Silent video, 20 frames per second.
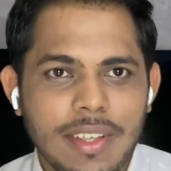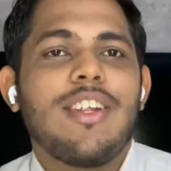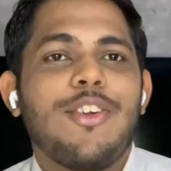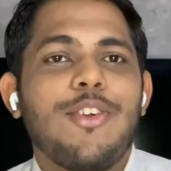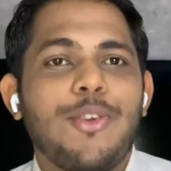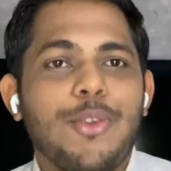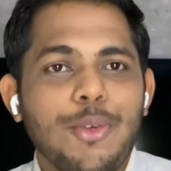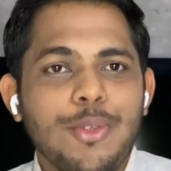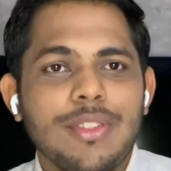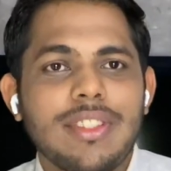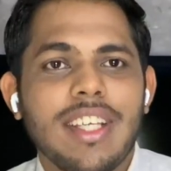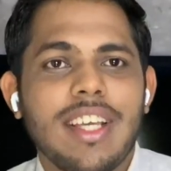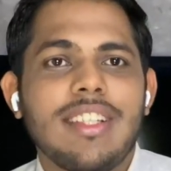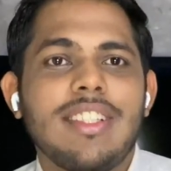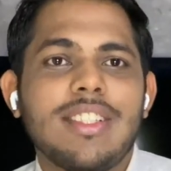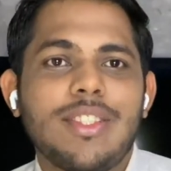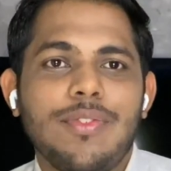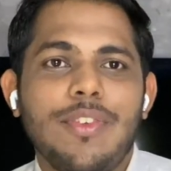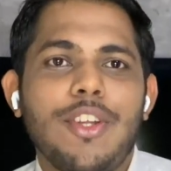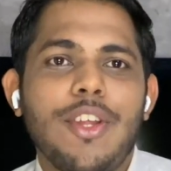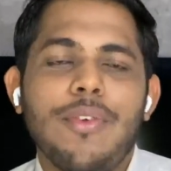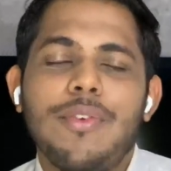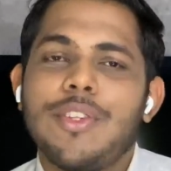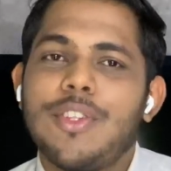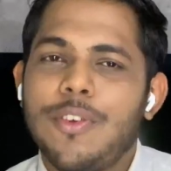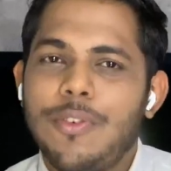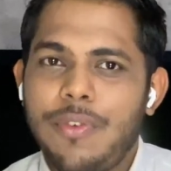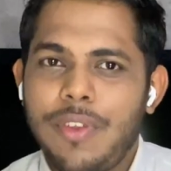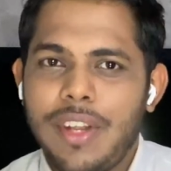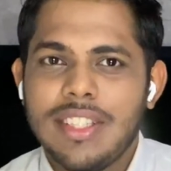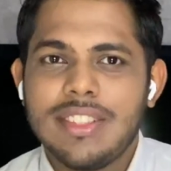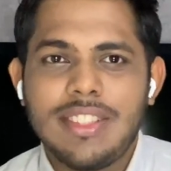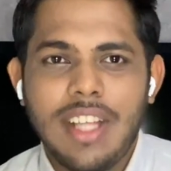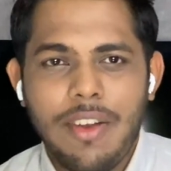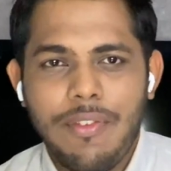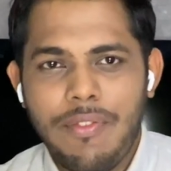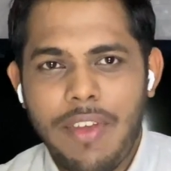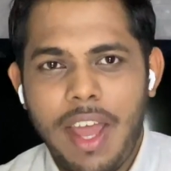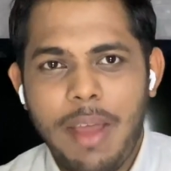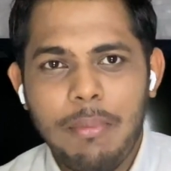Do share this video with your friends and
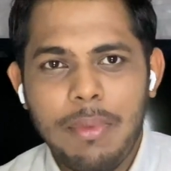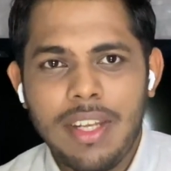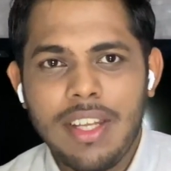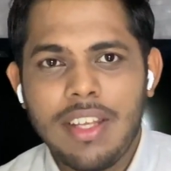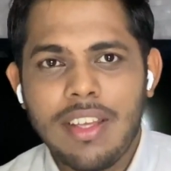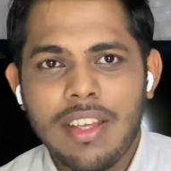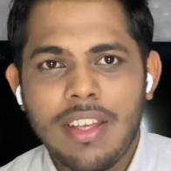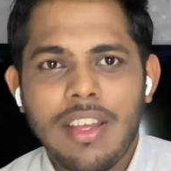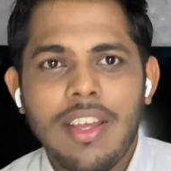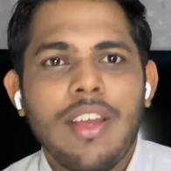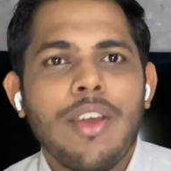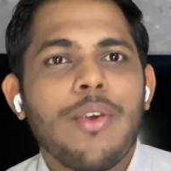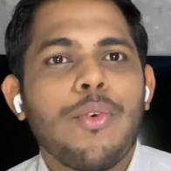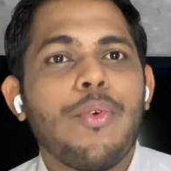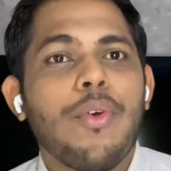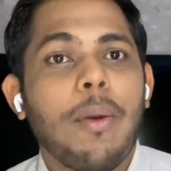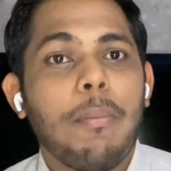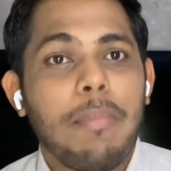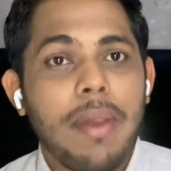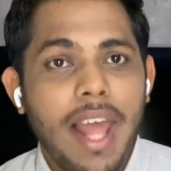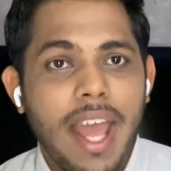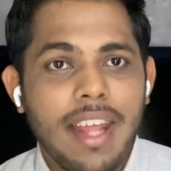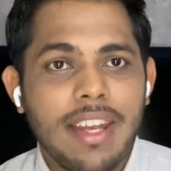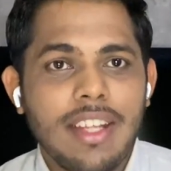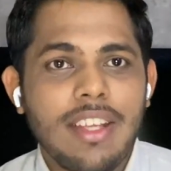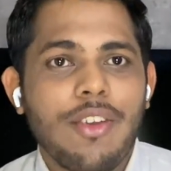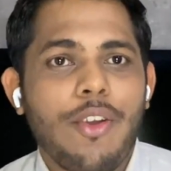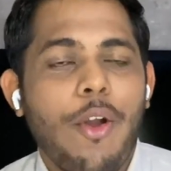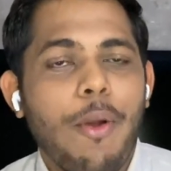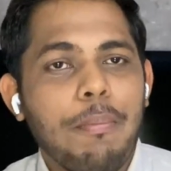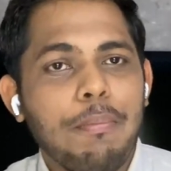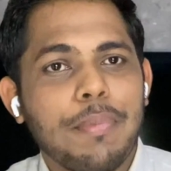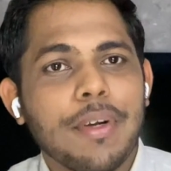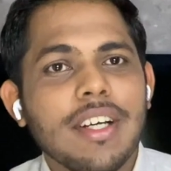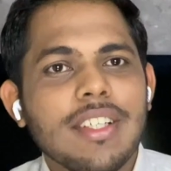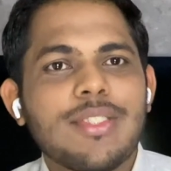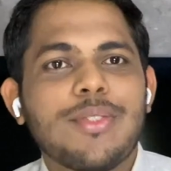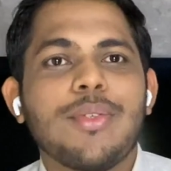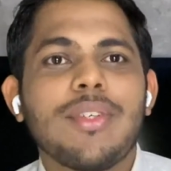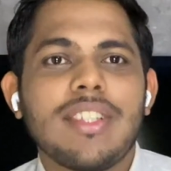family who are planning or
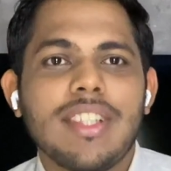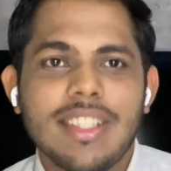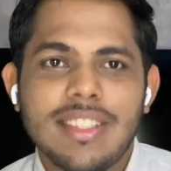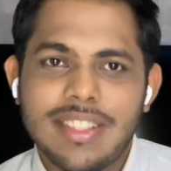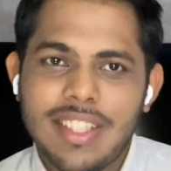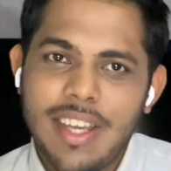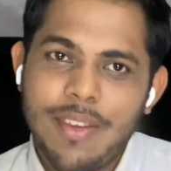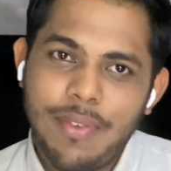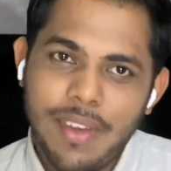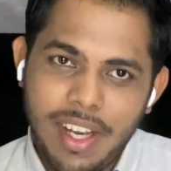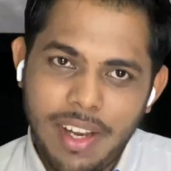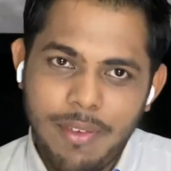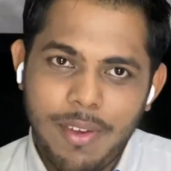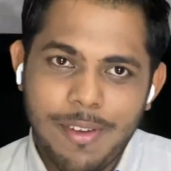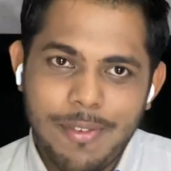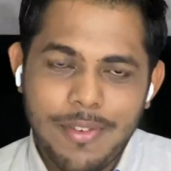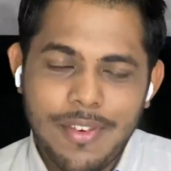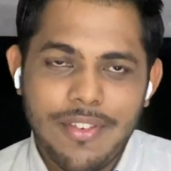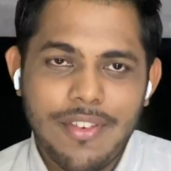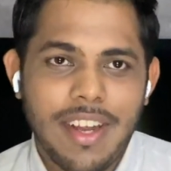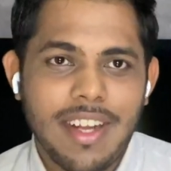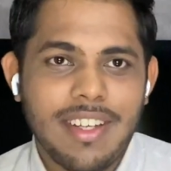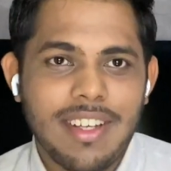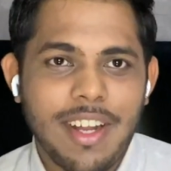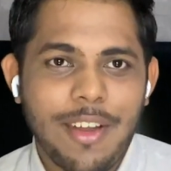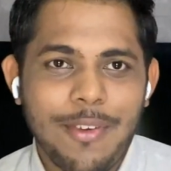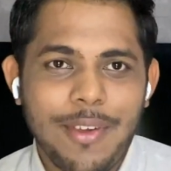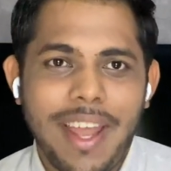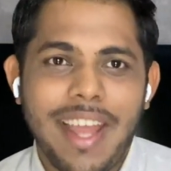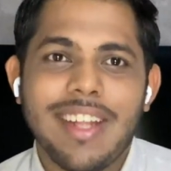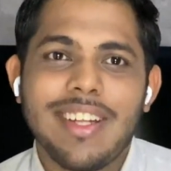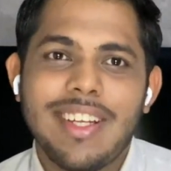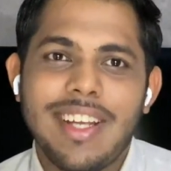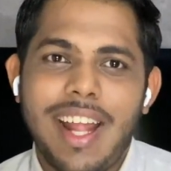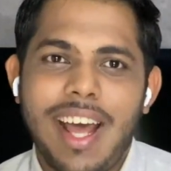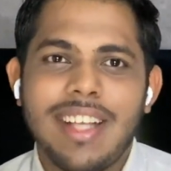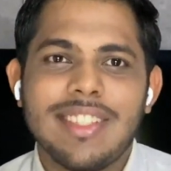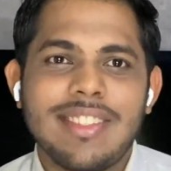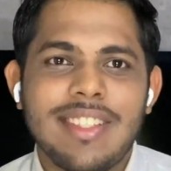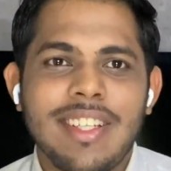pursuing their CFA Level 1 right now. And
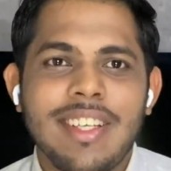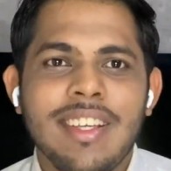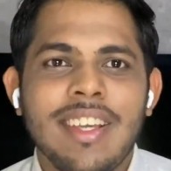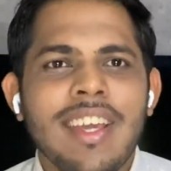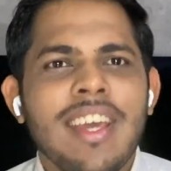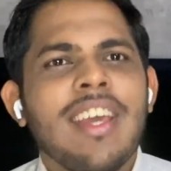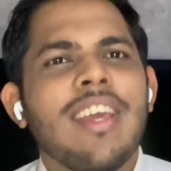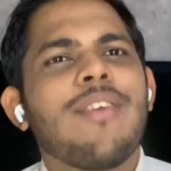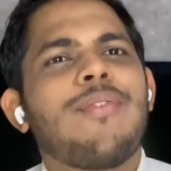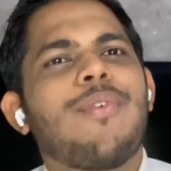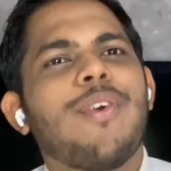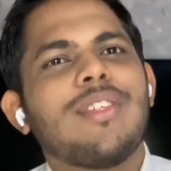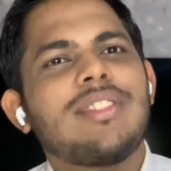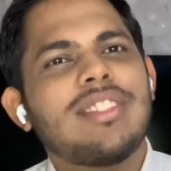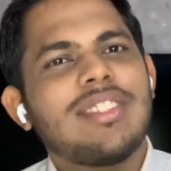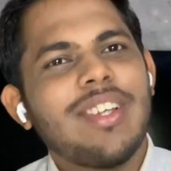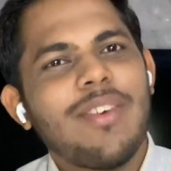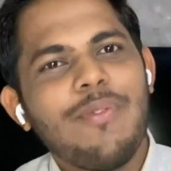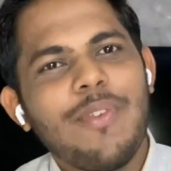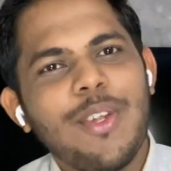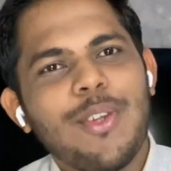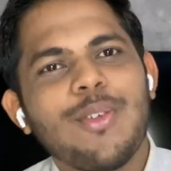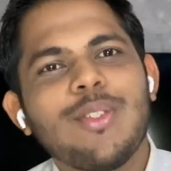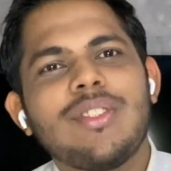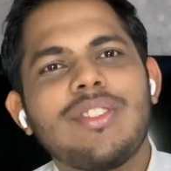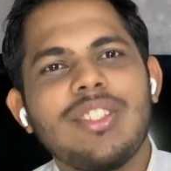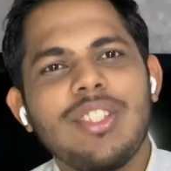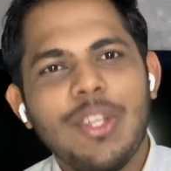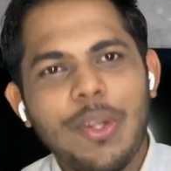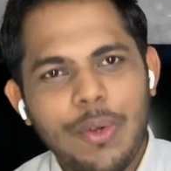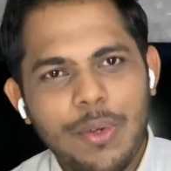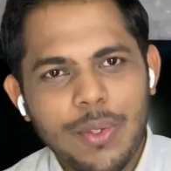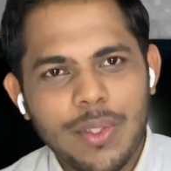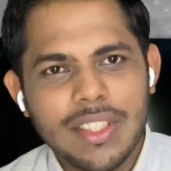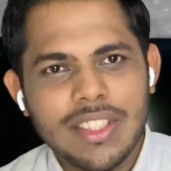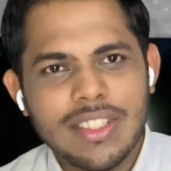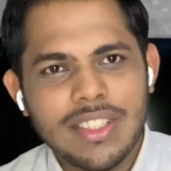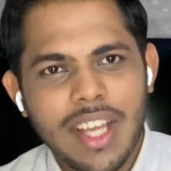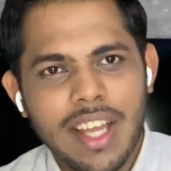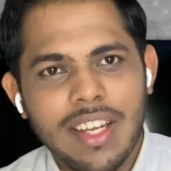lastly, if you're someone who's new to this
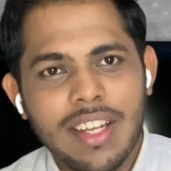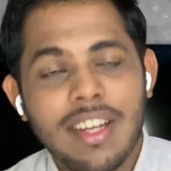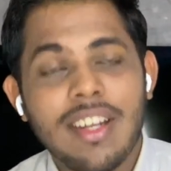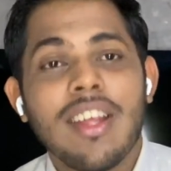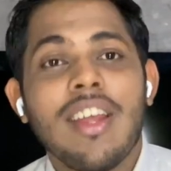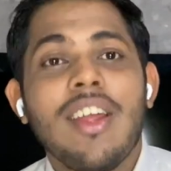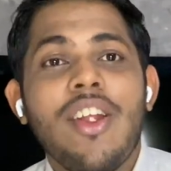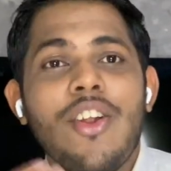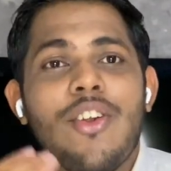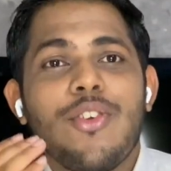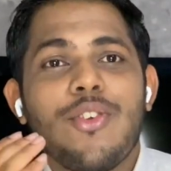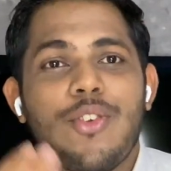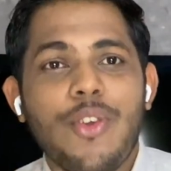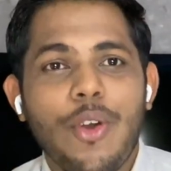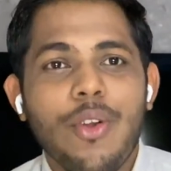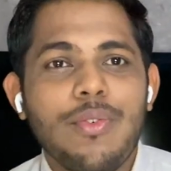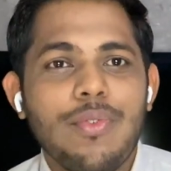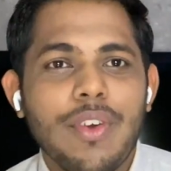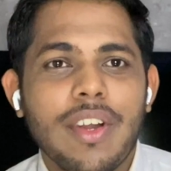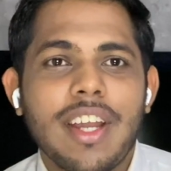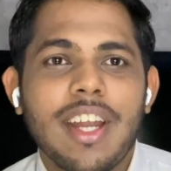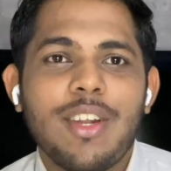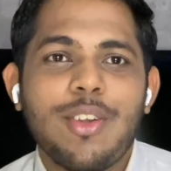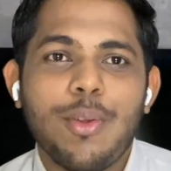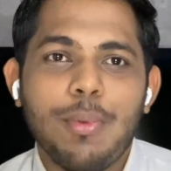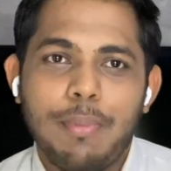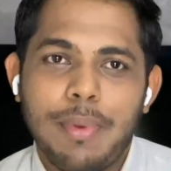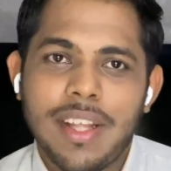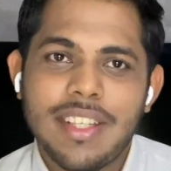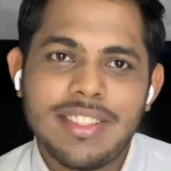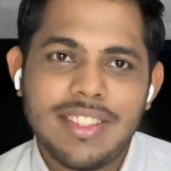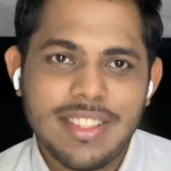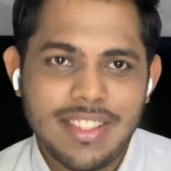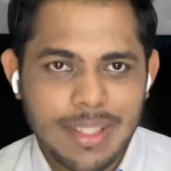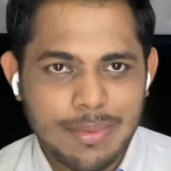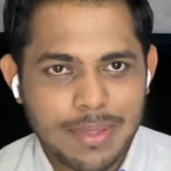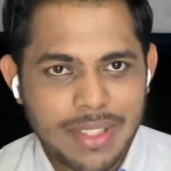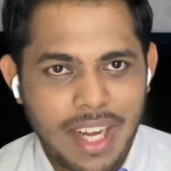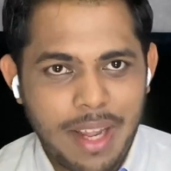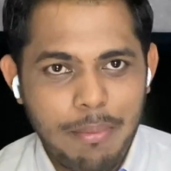channel, don't forget to press the
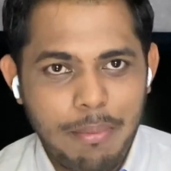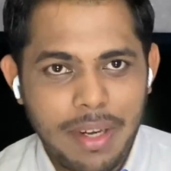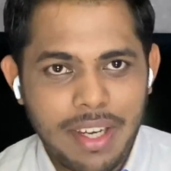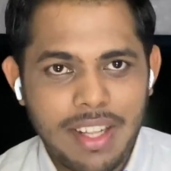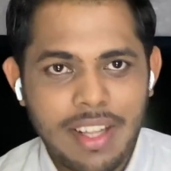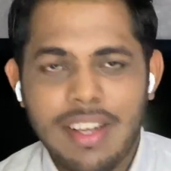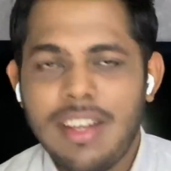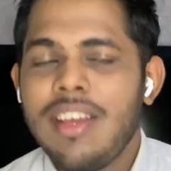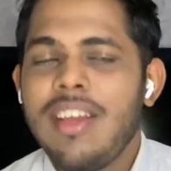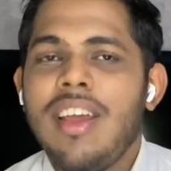subscribe button.